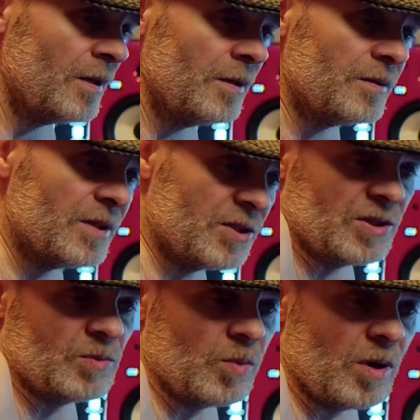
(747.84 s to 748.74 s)
this is
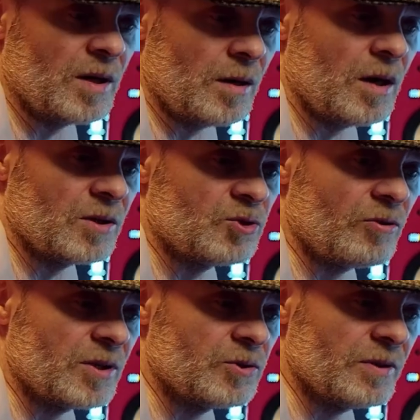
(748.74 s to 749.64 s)
what I try
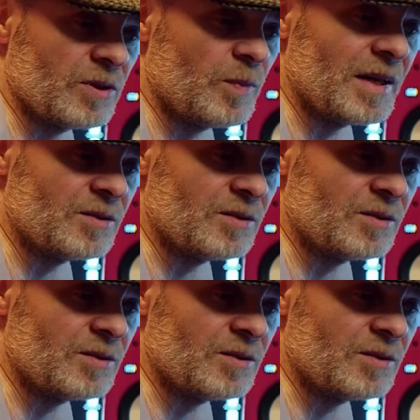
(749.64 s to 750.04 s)
to explain to